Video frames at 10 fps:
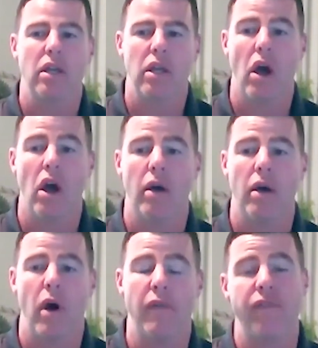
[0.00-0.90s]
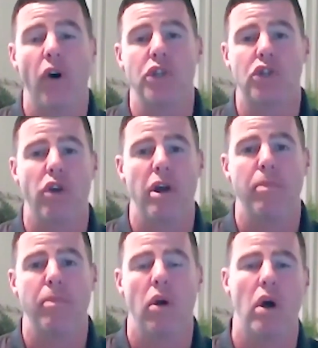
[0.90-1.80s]
a fun trip
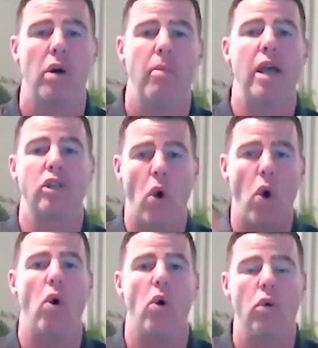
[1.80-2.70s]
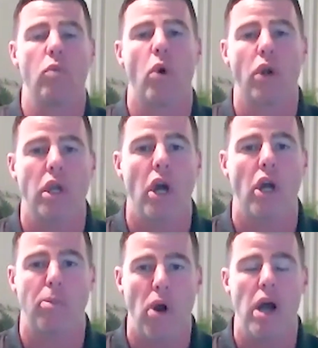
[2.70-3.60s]
as a whole, working on
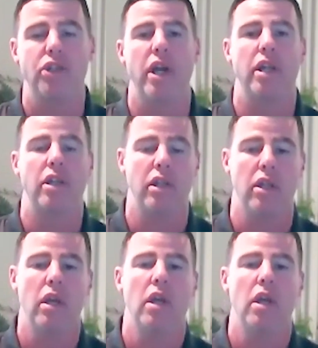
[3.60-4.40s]
the project and